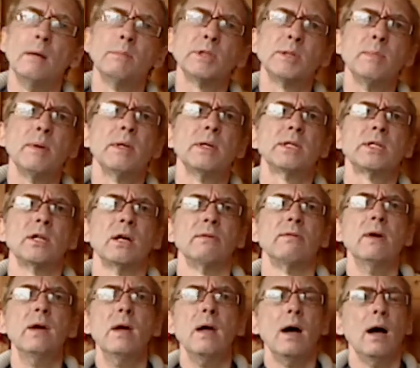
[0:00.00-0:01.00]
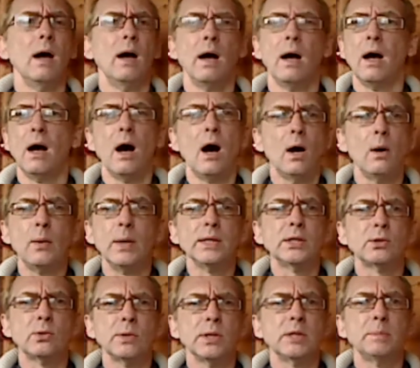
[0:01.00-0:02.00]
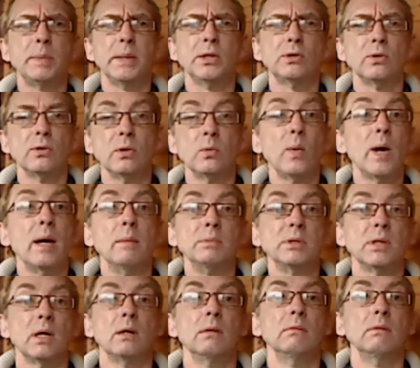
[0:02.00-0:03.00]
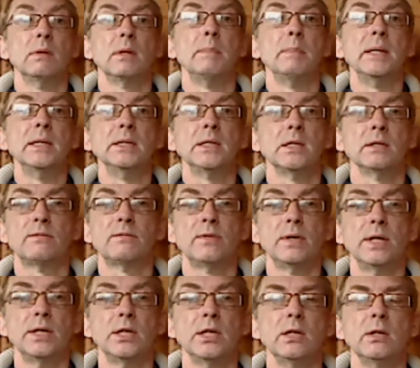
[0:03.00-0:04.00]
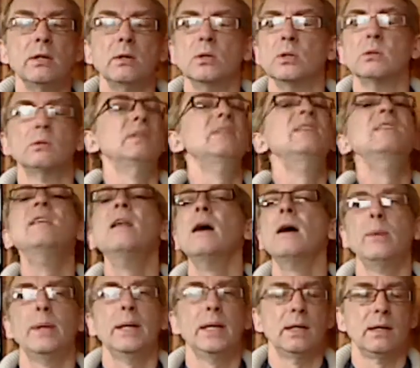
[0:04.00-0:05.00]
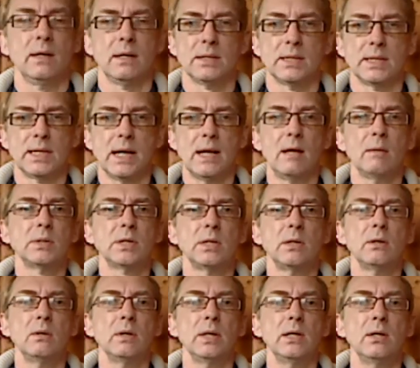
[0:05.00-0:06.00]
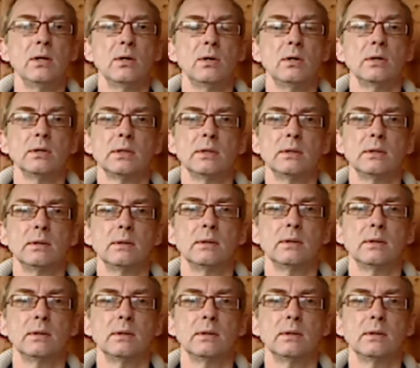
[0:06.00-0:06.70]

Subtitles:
Some other stuff. Oh, I saw this picture on the web, so that means it's free to use. No, it doesn't. Absolutely not.